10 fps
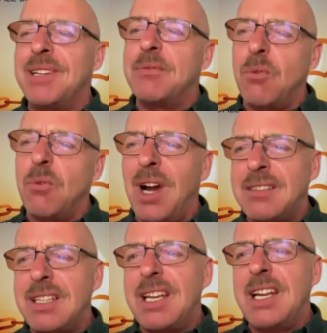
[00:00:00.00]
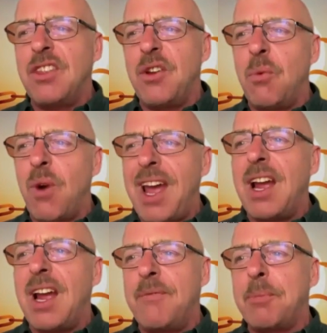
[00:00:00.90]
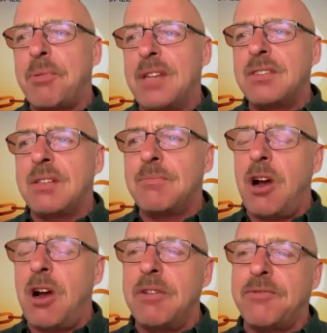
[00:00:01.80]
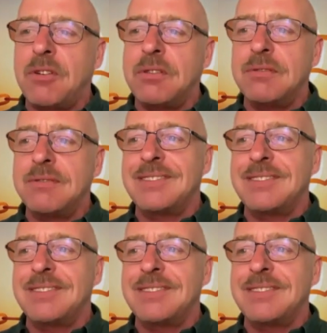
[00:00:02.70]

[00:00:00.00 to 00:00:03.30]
But what's in the way of the present moment? I